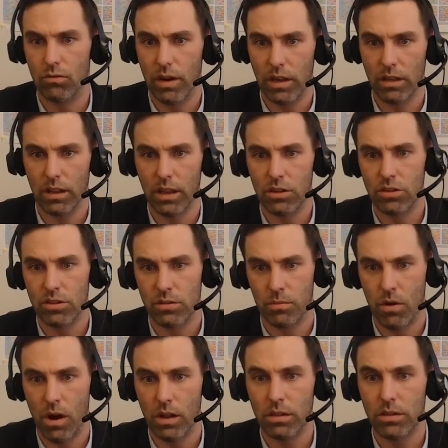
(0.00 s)
regulations and
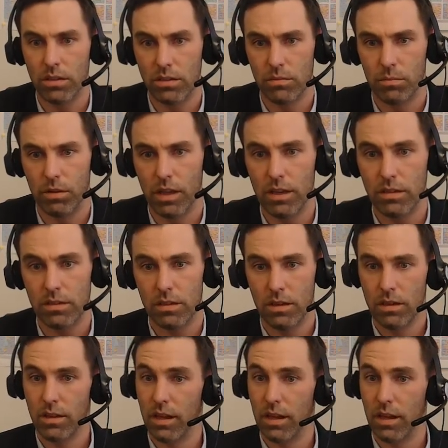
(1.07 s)
policies in place.